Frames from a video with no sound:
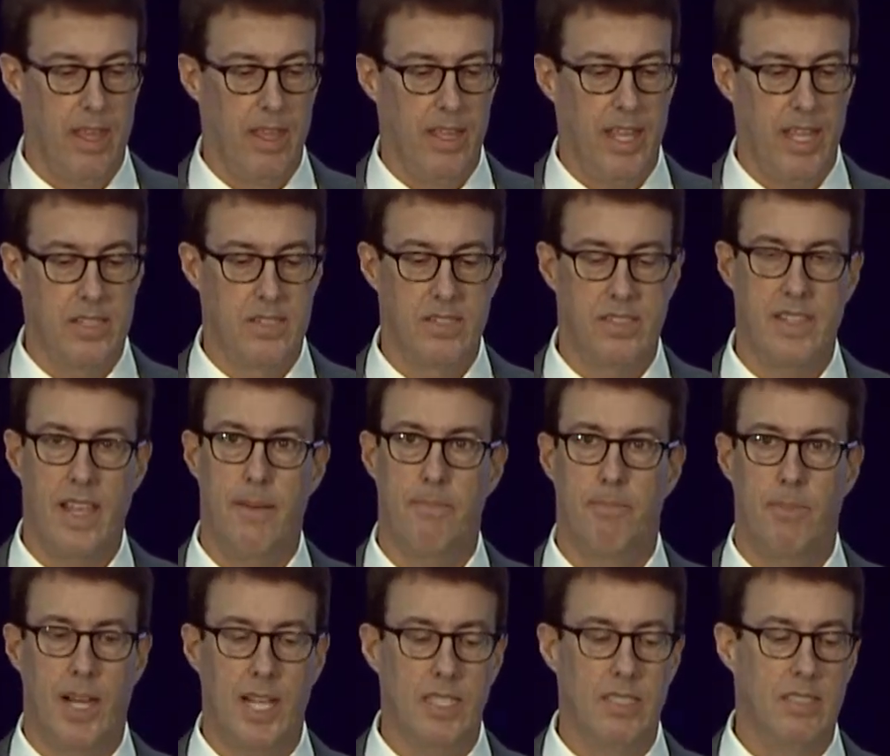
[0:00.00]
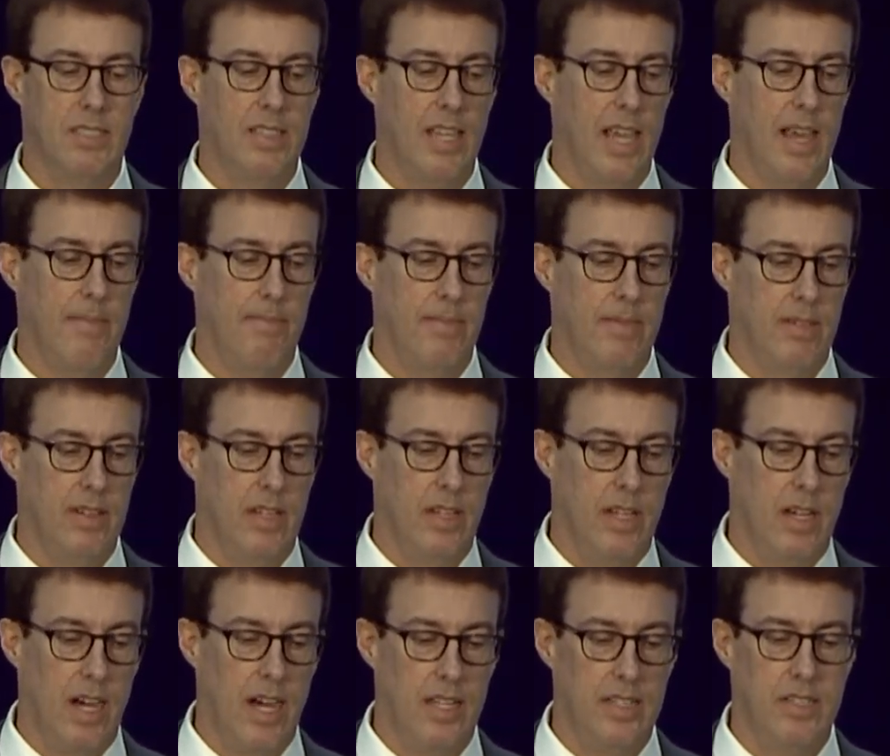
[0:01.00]
And step by step,
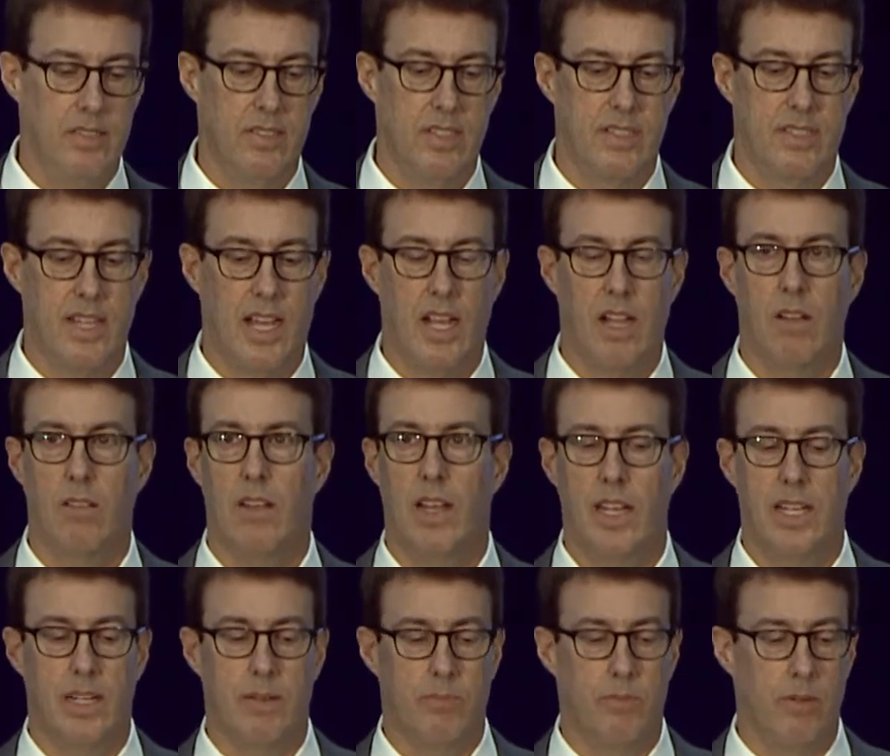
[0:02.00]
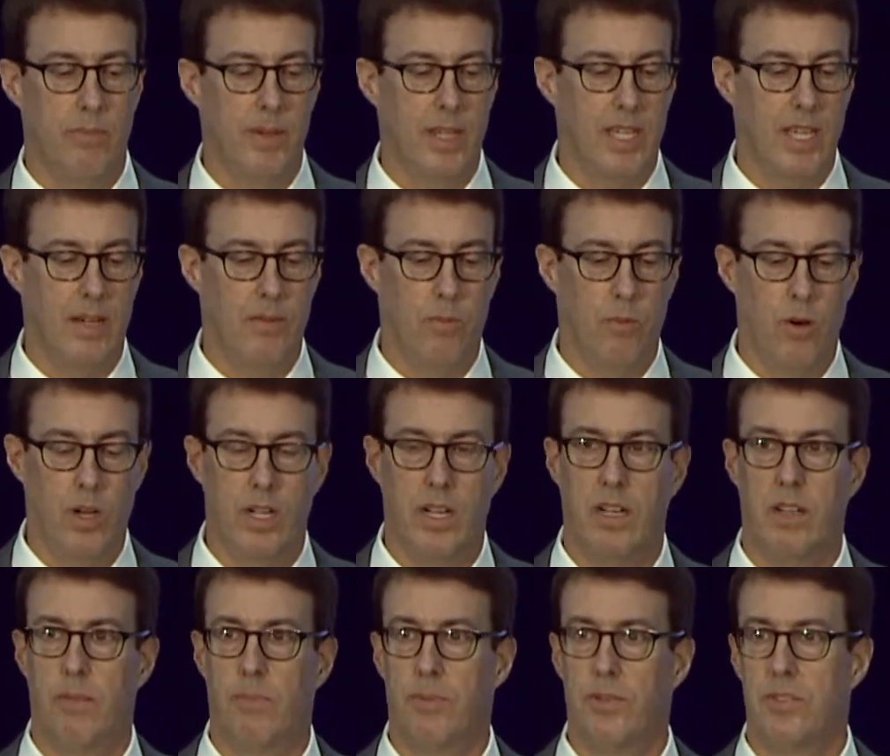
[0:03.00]
Honda's entire lineup will become
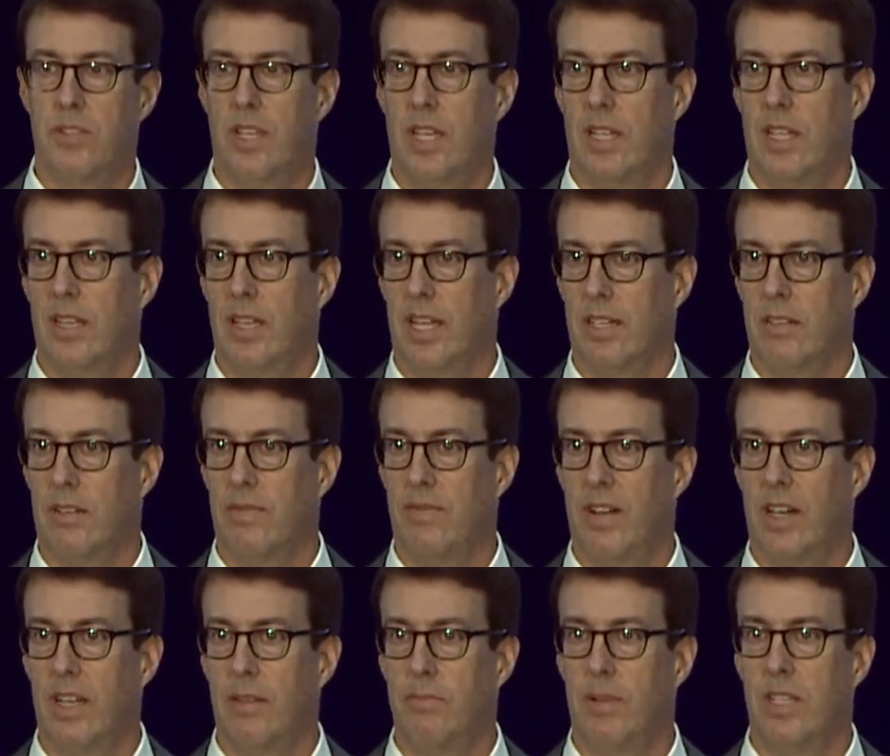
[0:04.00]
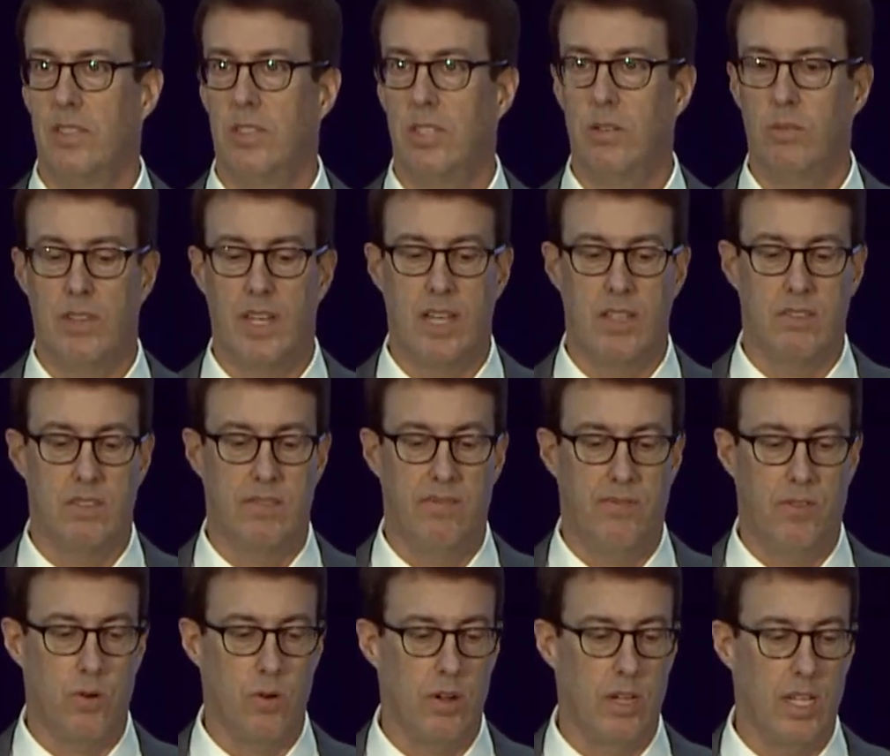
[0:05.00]
100% electrified by
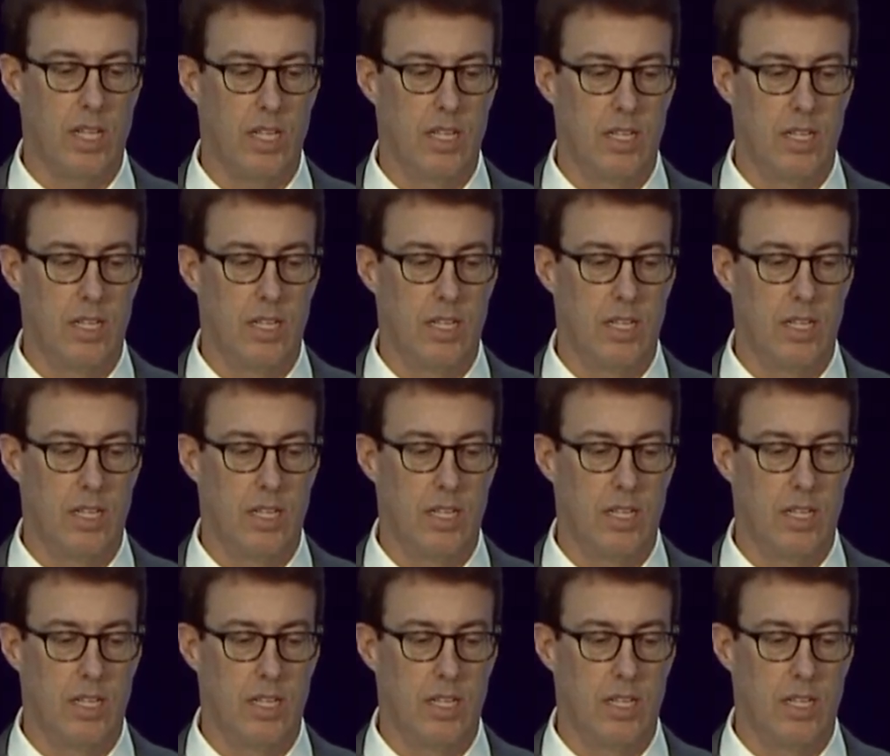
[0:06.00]
2040.